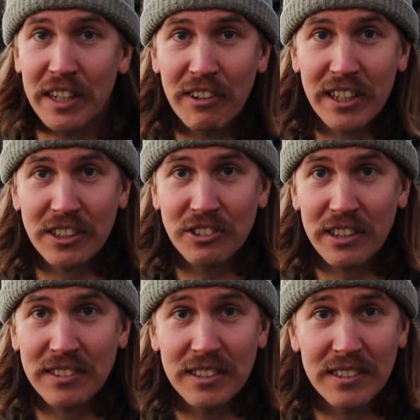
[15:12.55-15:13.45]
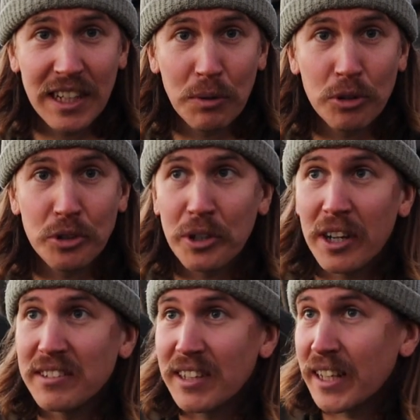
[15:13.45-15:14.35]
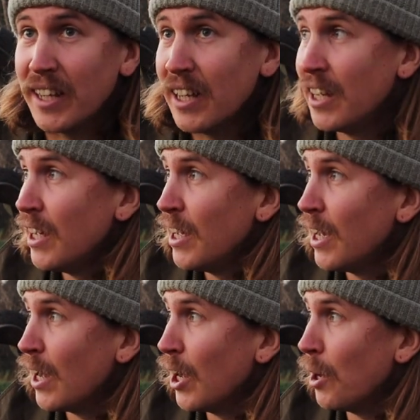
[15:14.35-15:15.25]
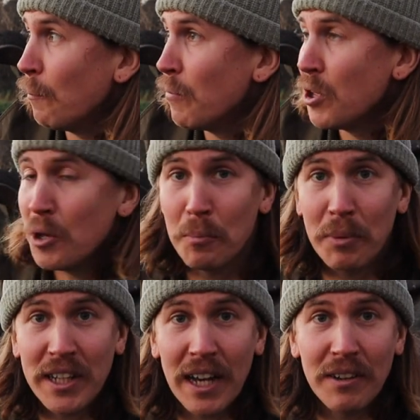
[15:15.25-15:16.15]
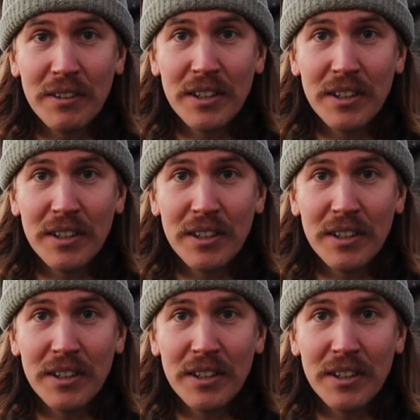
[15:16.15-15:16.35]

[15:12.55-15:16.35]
really interested to hear what you guys say. Um, but yeah,